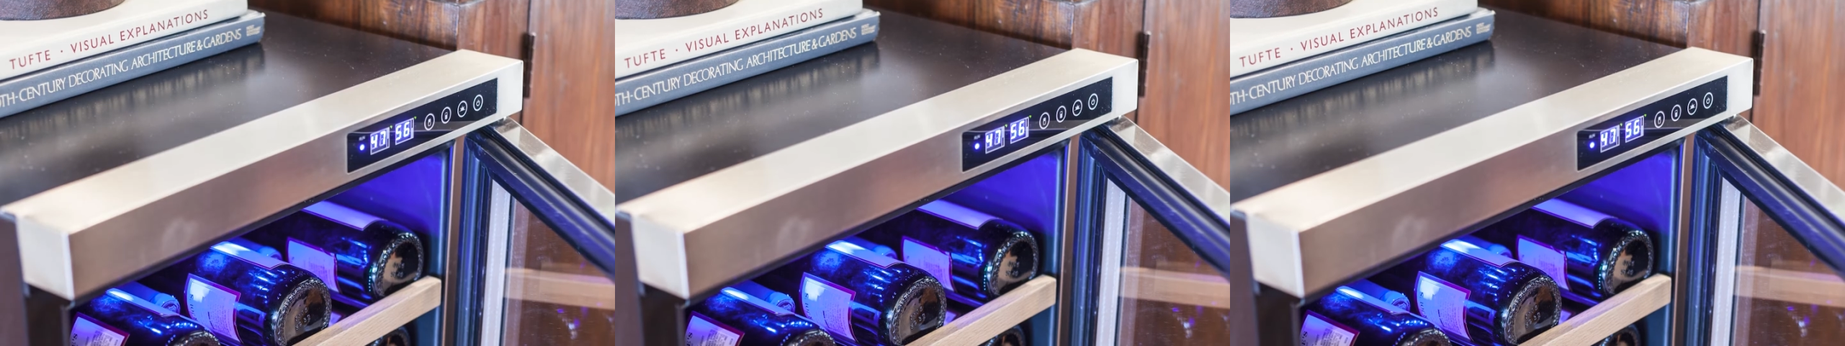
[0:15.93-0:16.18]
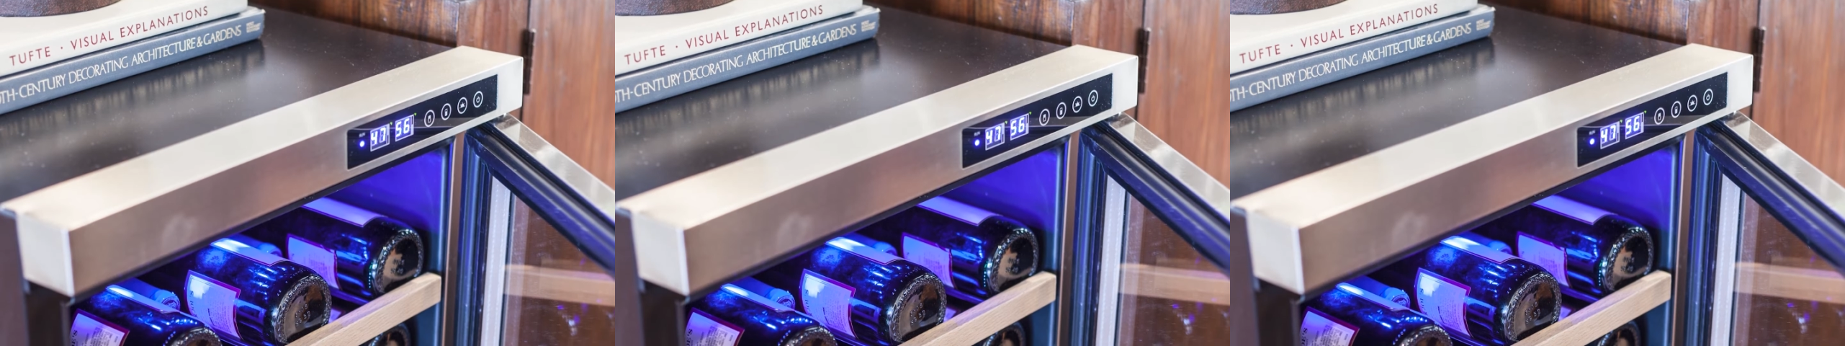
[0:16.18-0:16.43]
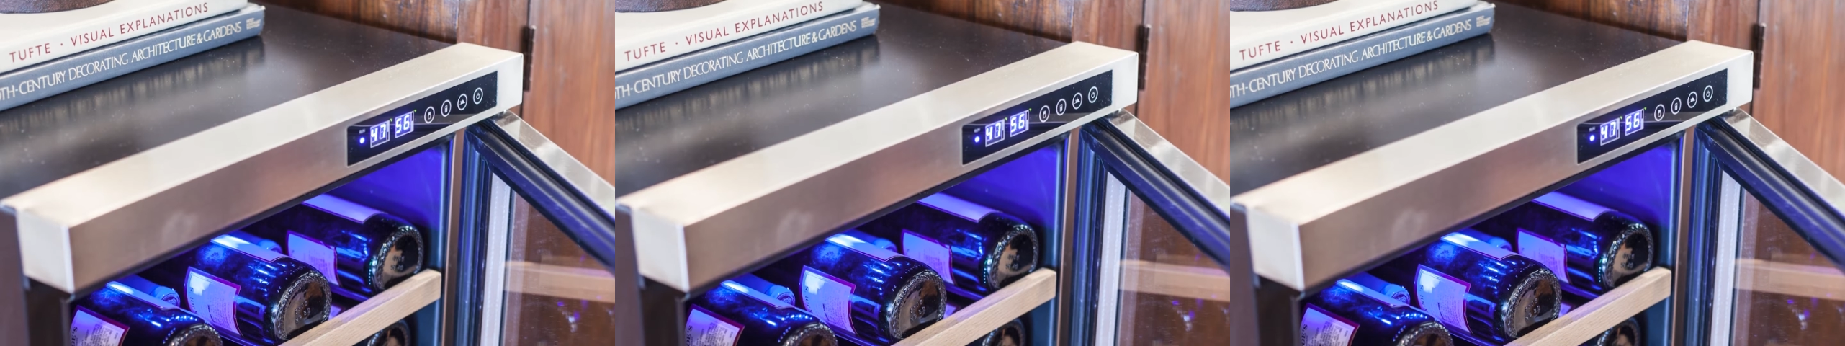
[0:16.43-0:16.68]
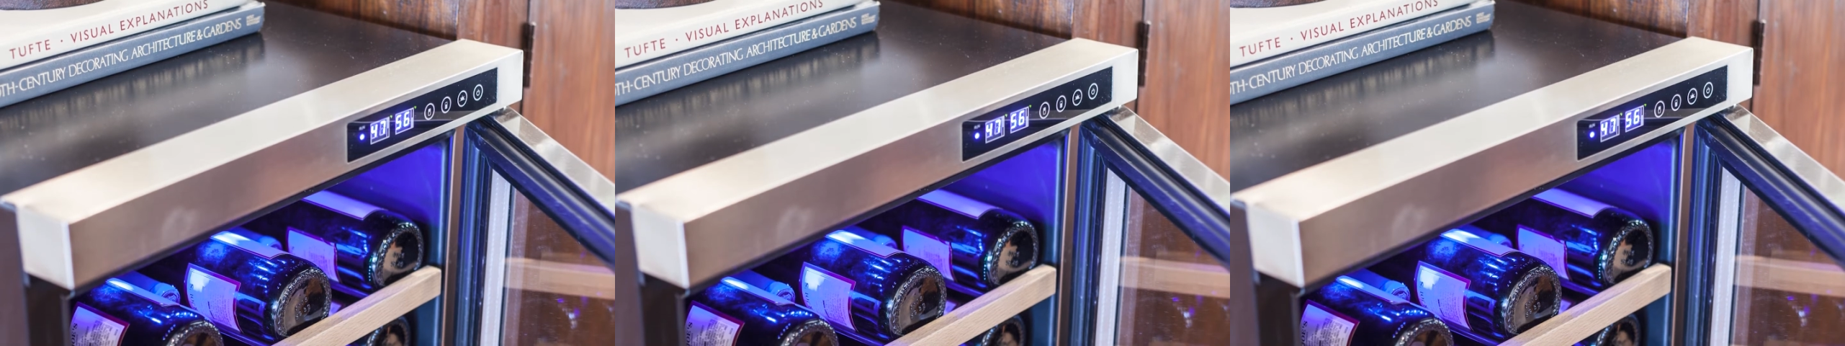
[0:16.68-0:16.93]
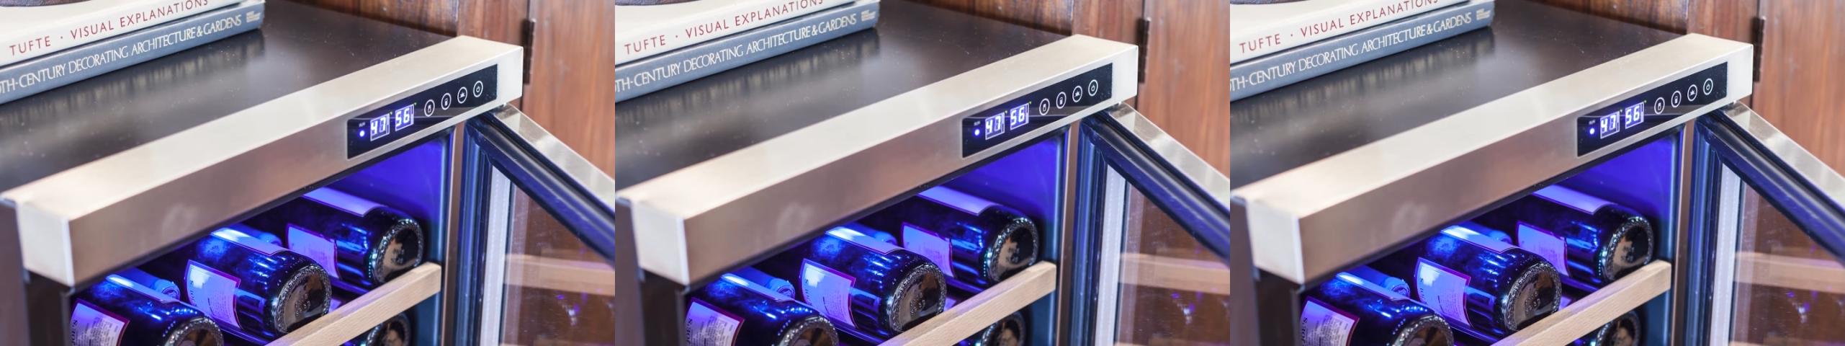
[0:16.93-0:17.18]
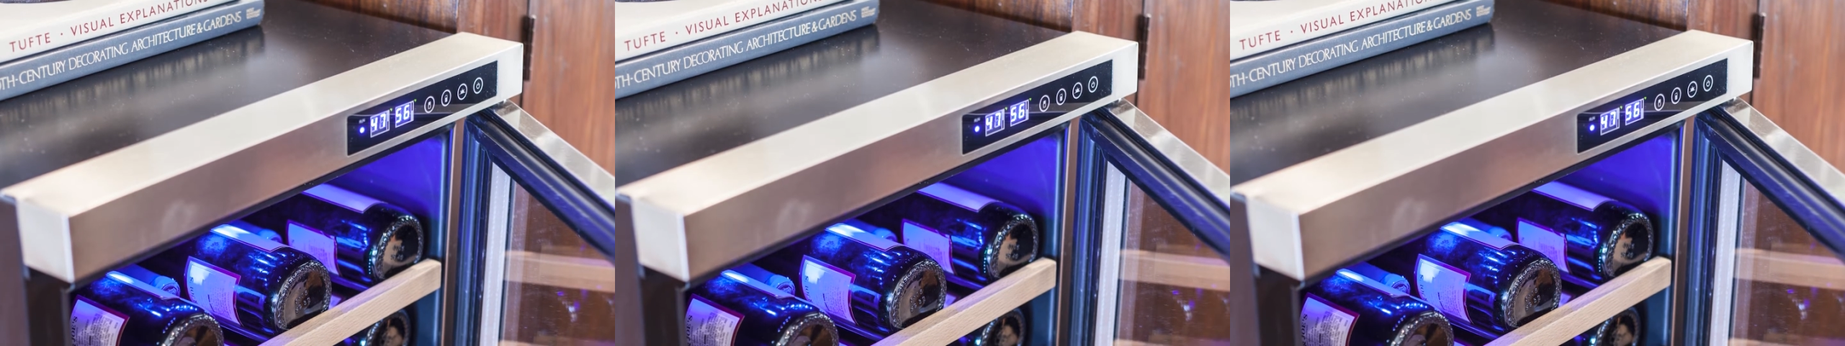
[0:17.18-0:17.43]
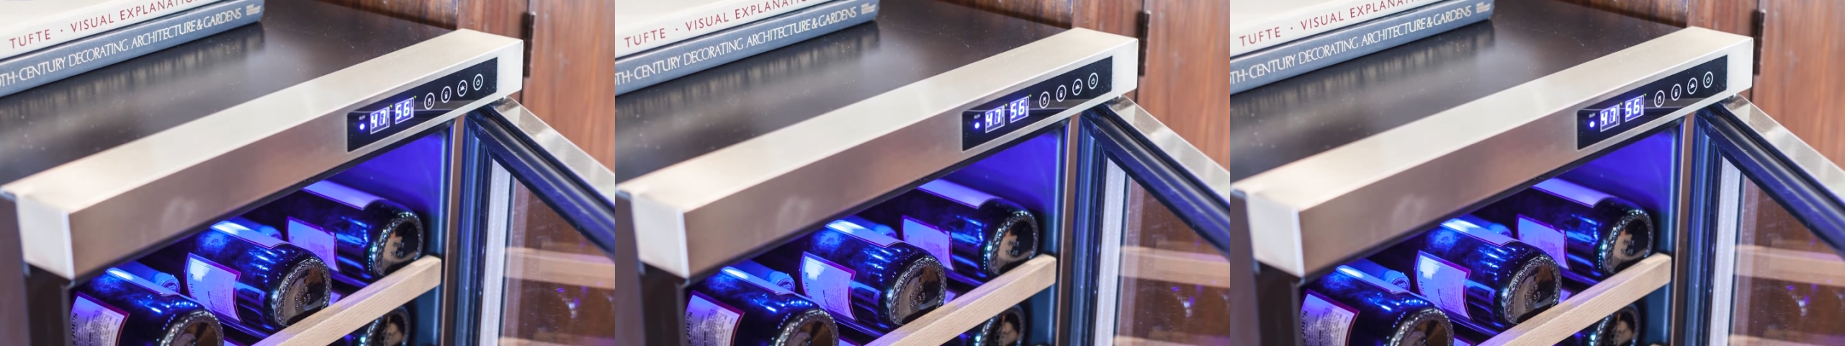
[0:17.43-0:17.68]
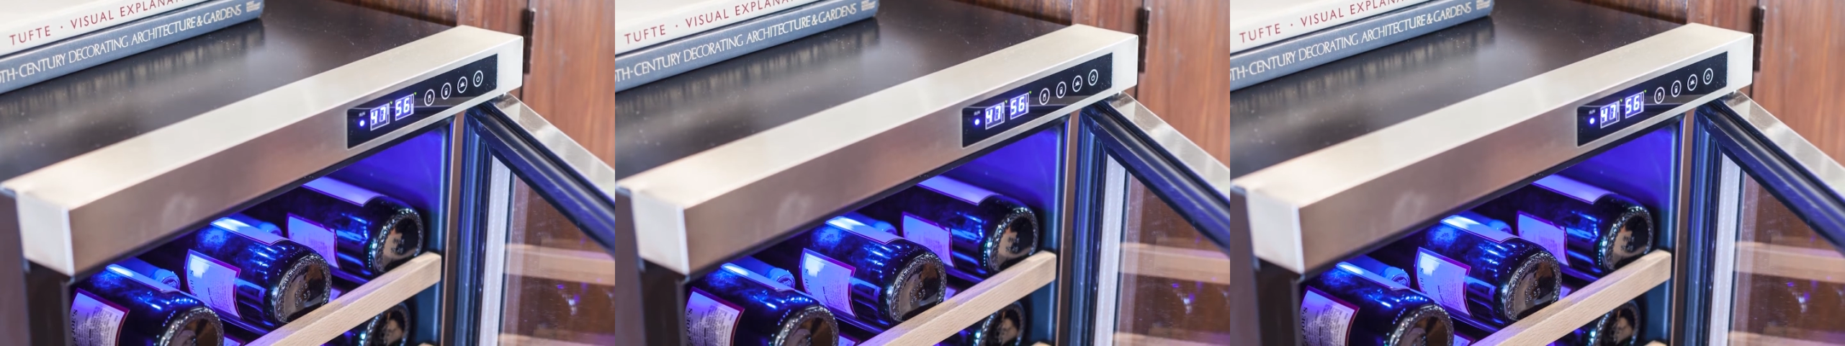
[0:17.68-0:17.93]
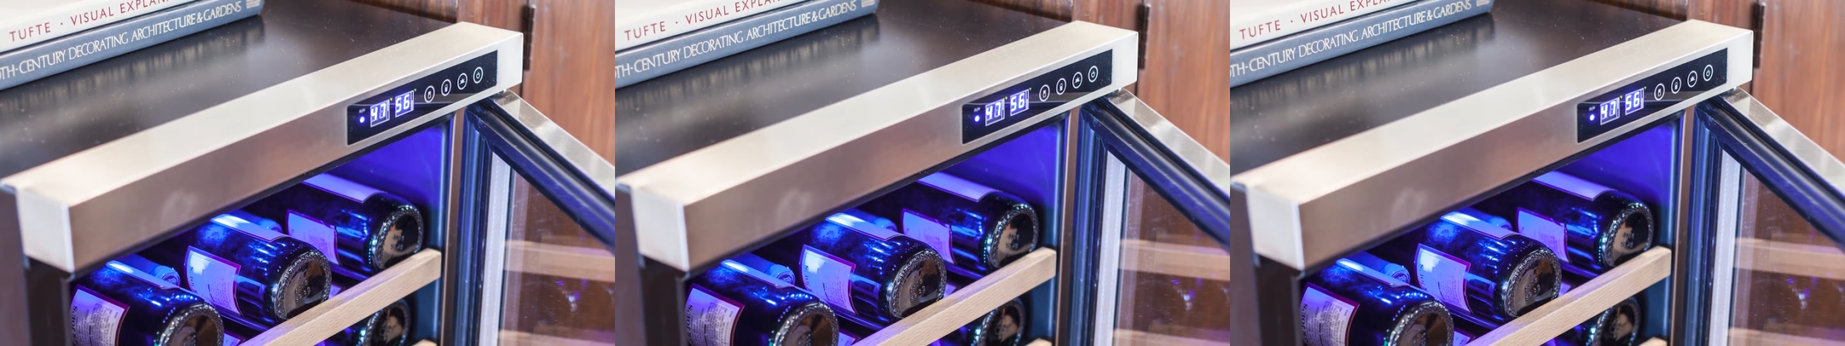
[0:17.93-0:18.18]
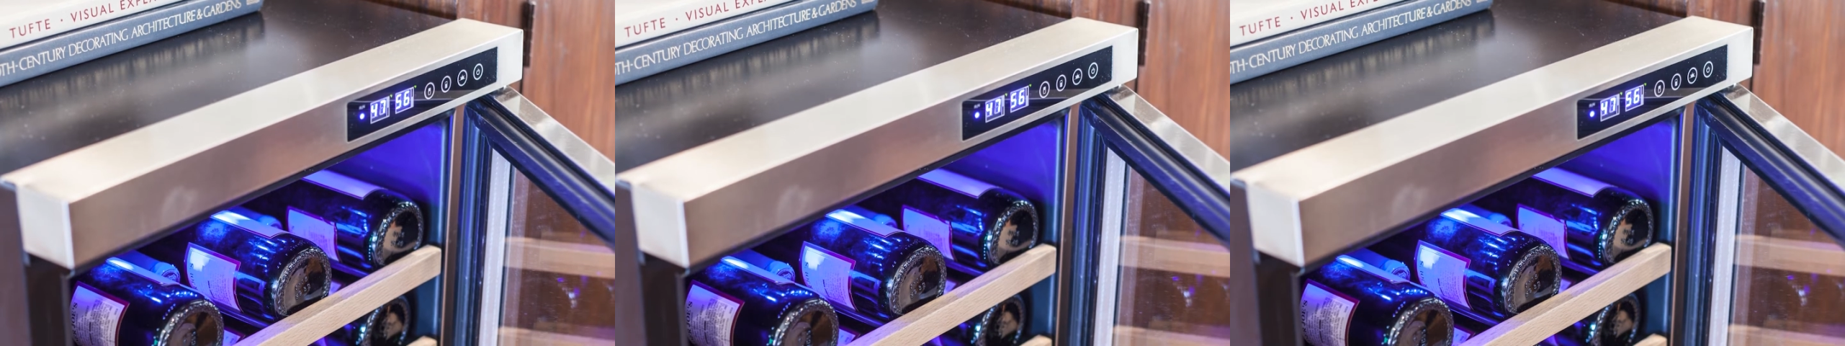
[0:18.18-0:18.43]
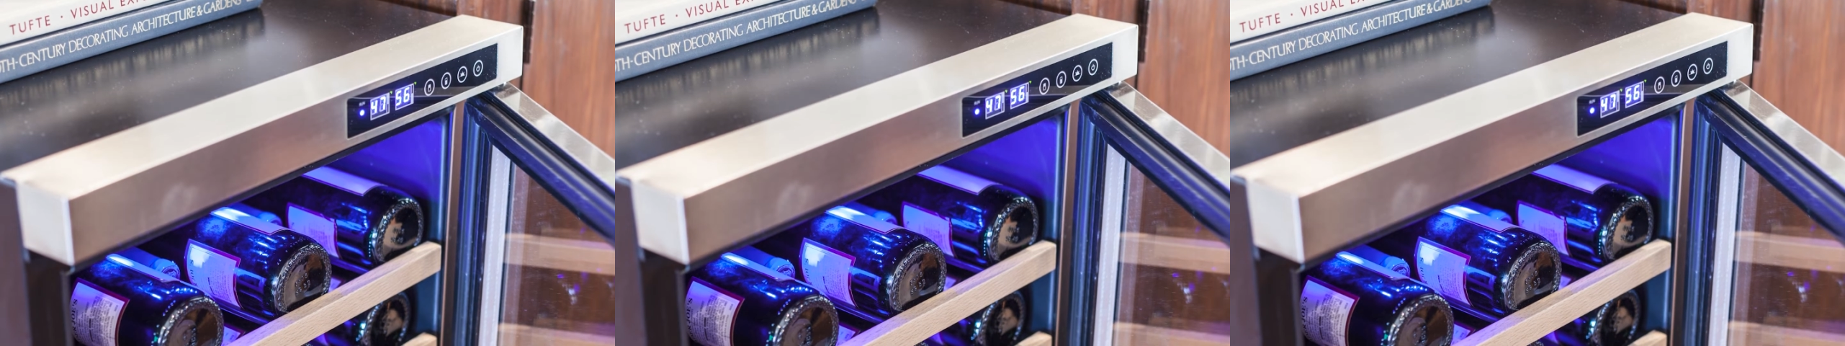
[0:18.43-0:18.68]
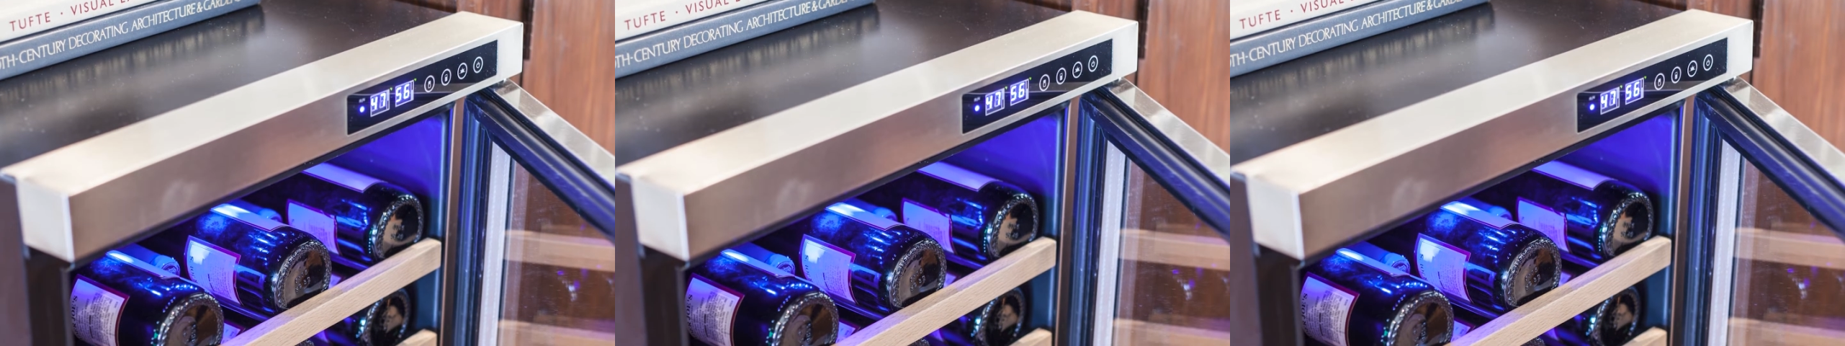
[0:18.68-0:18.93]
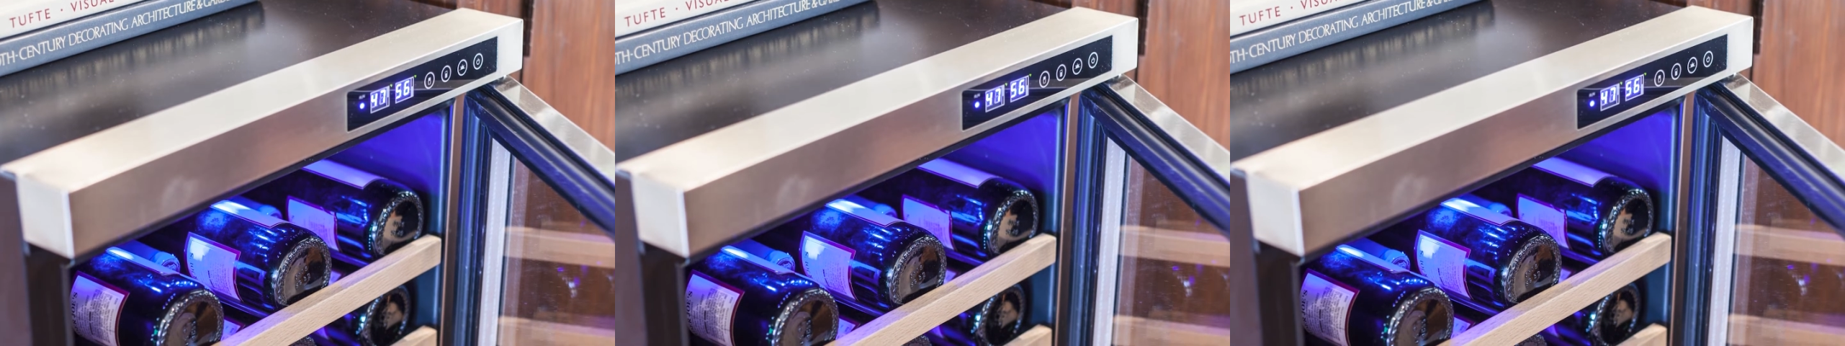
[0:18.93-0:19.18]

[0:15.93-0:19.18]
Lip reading: No face is visible, so there are no lips to read.